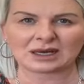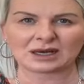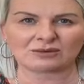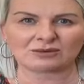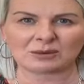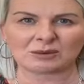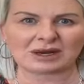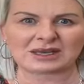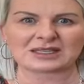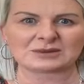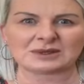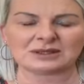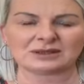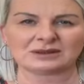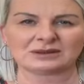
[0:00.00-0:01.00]

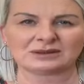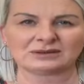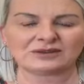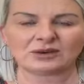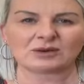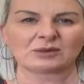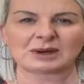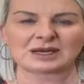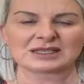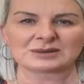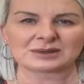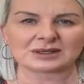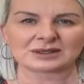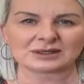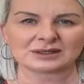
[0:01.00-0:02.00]
replacement, full
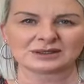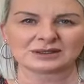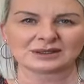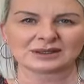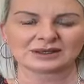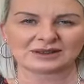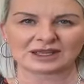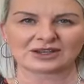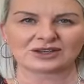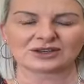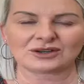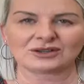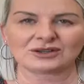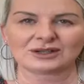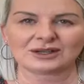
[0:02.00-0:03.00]
replacement. Thank
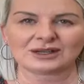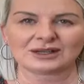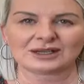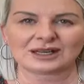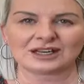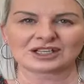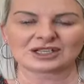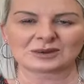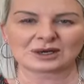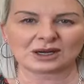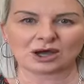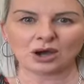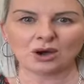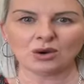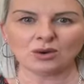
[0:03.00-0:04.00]
you. And she went,
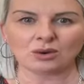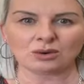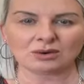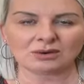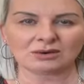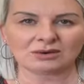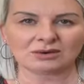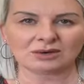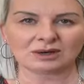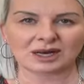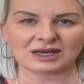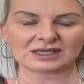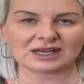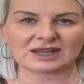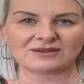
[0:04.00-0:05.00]
oh, I
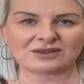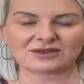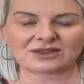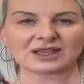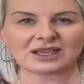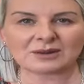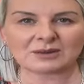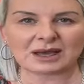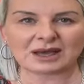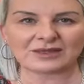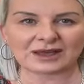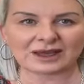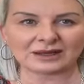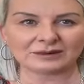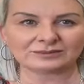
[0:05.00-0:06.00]
didn't even think about
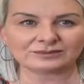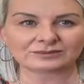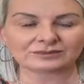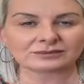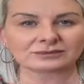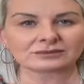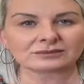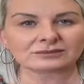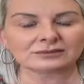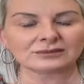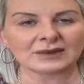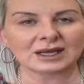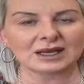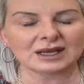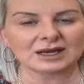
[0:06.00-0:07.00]
that.
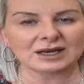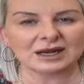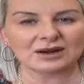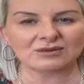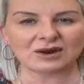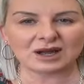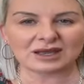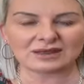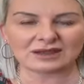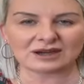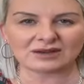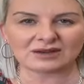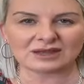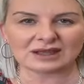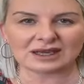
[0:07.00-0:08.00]
Now, right
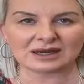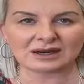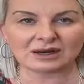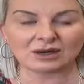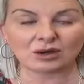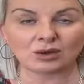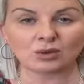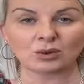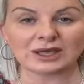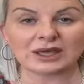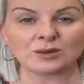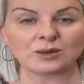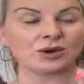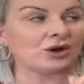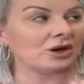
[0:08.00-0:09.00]
there and then, we
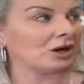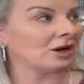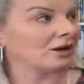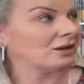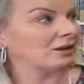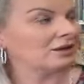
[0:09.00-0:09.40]
were